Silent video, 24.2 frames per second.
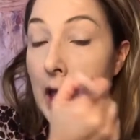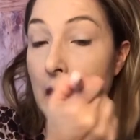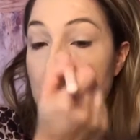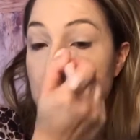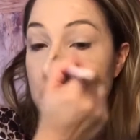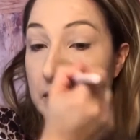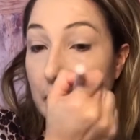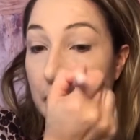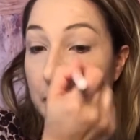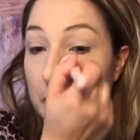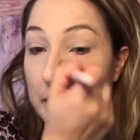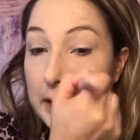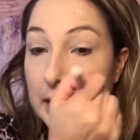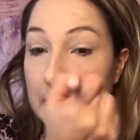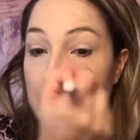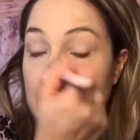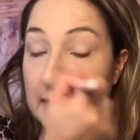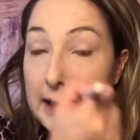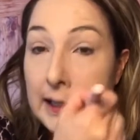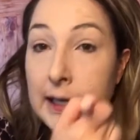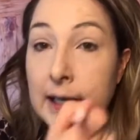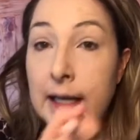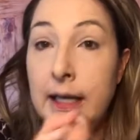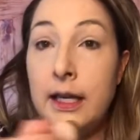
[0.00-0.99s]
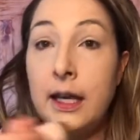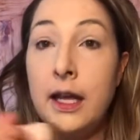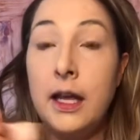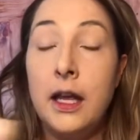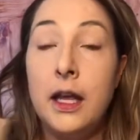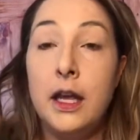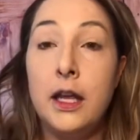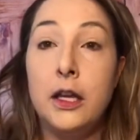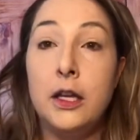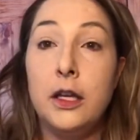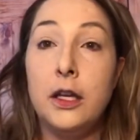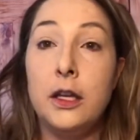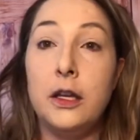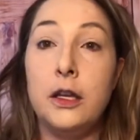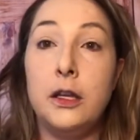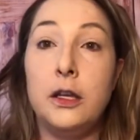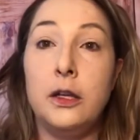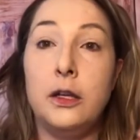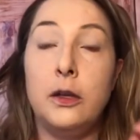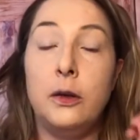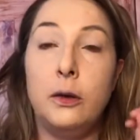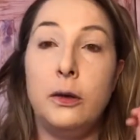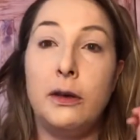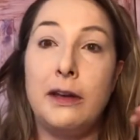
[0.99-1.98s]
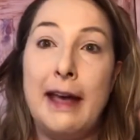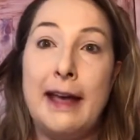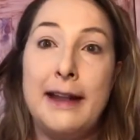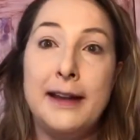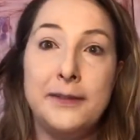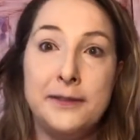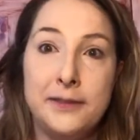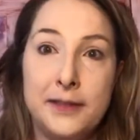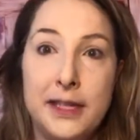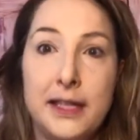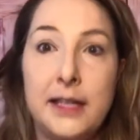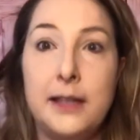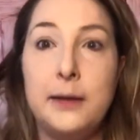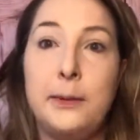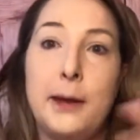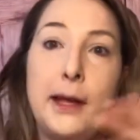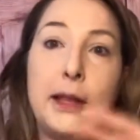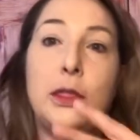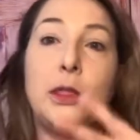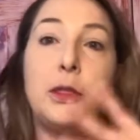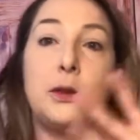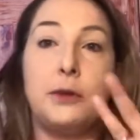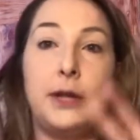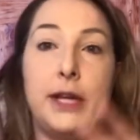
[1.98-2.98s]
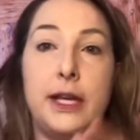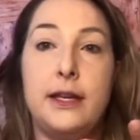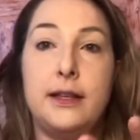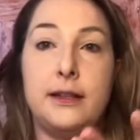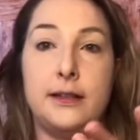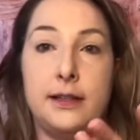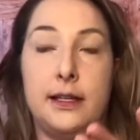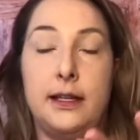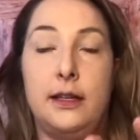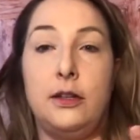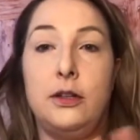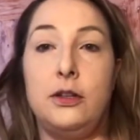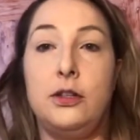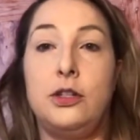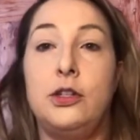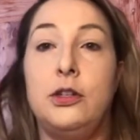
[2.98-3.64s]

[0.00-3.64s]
So I really need, you kind of need about 3 concealers.